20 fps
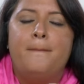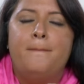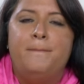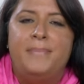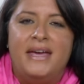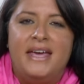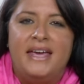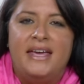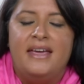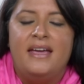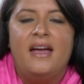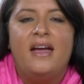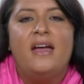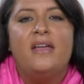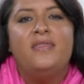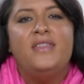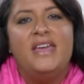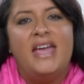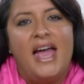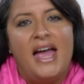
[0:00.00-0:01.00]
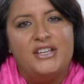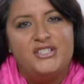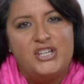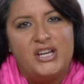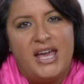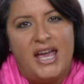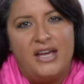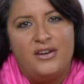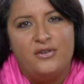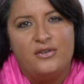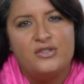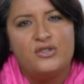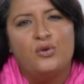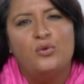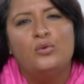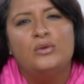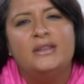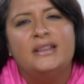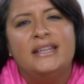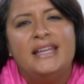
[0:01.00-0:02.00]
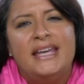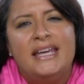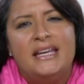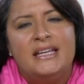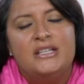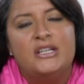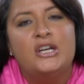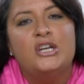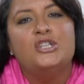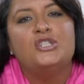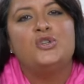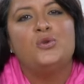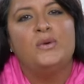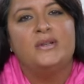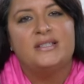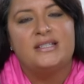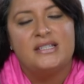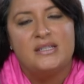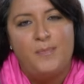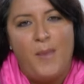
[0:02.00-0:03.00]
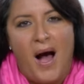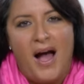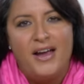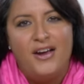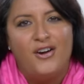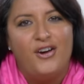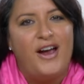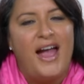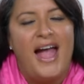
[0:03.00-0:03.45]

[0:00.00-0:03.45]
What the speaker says: Be the educators who lead to inspire